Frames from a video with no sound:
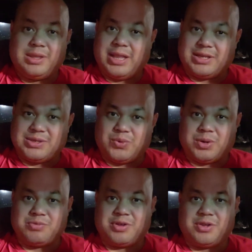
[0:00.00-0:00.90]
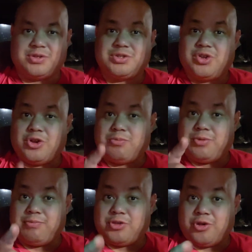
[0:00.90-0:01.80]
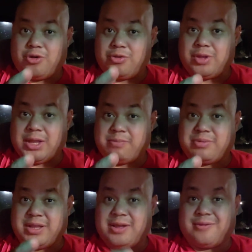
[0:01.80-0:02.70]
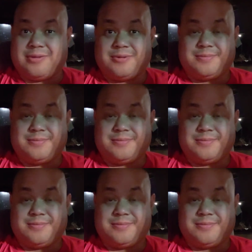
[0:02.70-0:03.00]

That's the word I'm trying to use. Turn him down.